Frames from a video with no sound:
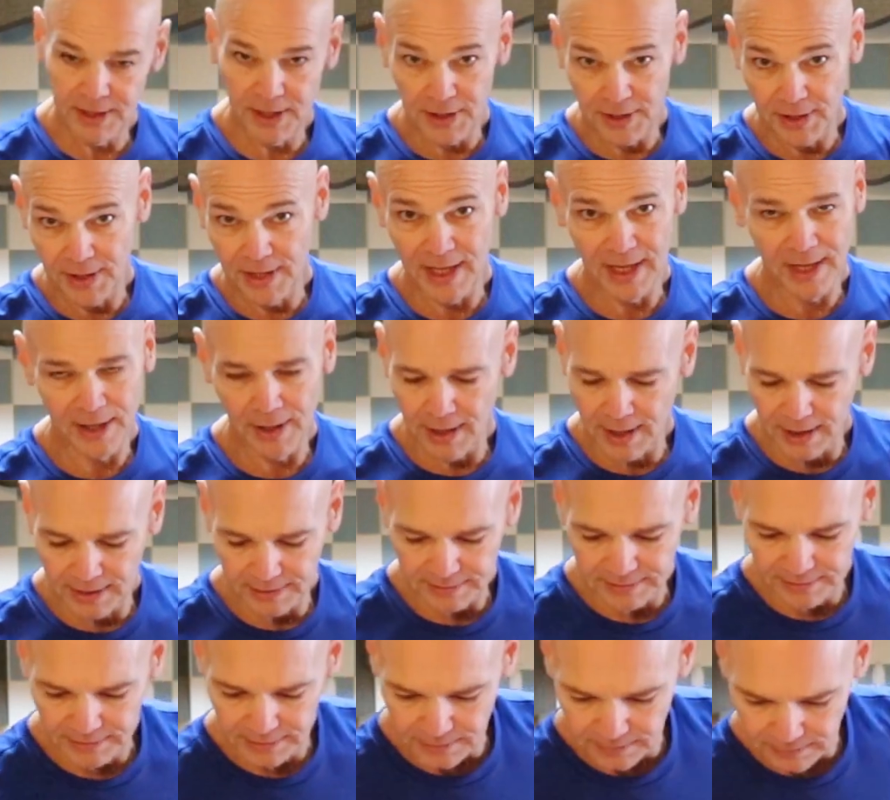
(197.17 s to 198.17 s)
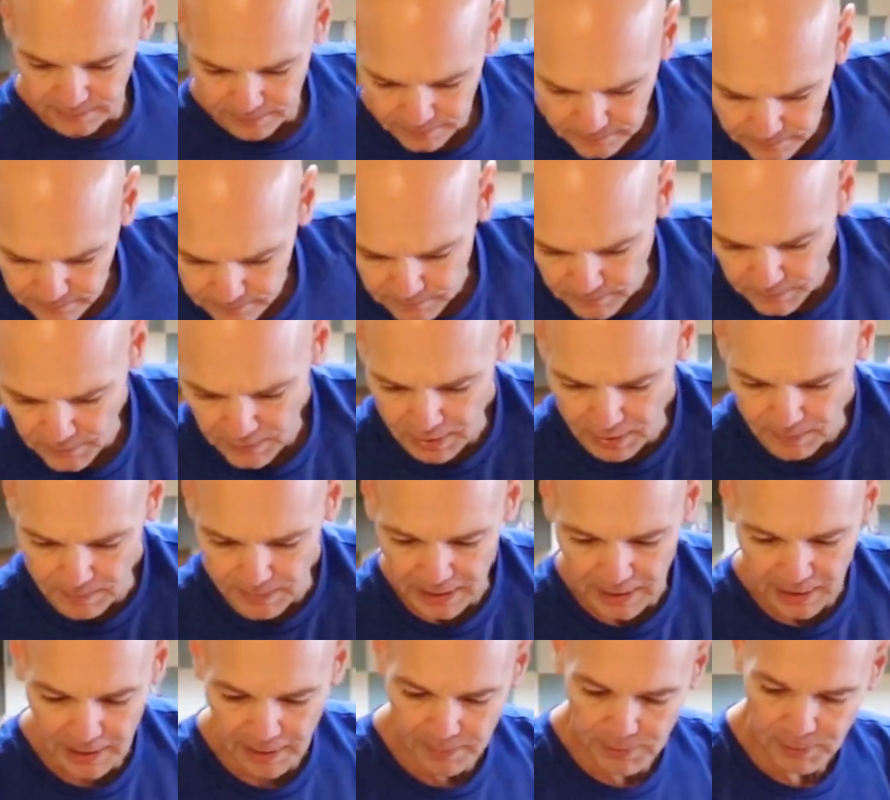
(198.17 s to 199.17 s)
not all that hot, so you can
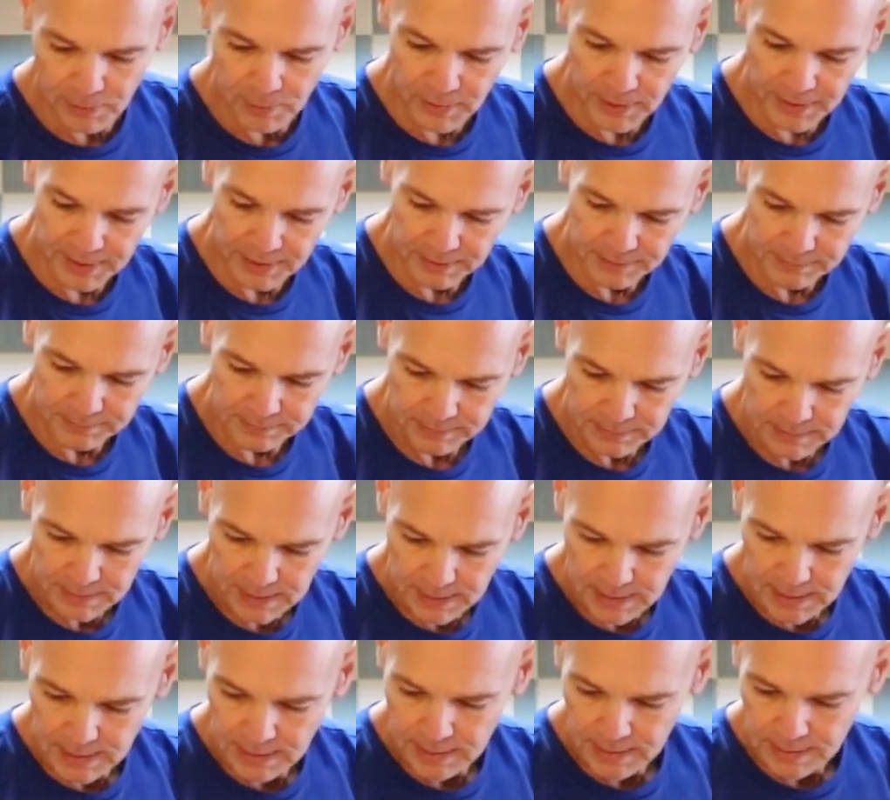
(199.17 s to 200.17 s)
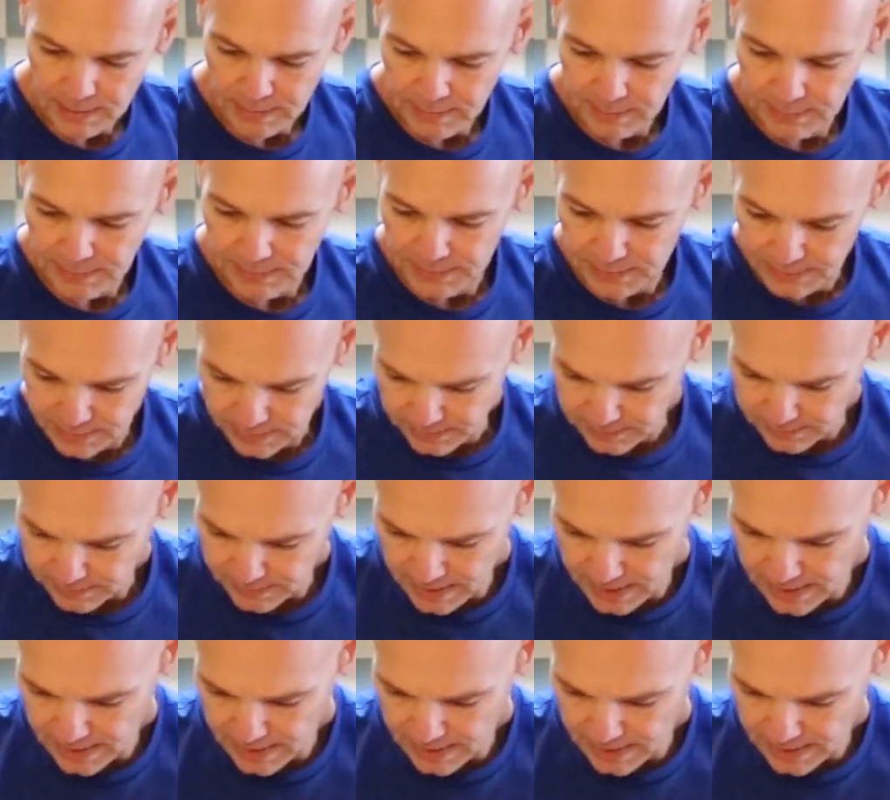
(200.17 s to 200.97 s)
be liberal with it. We'll do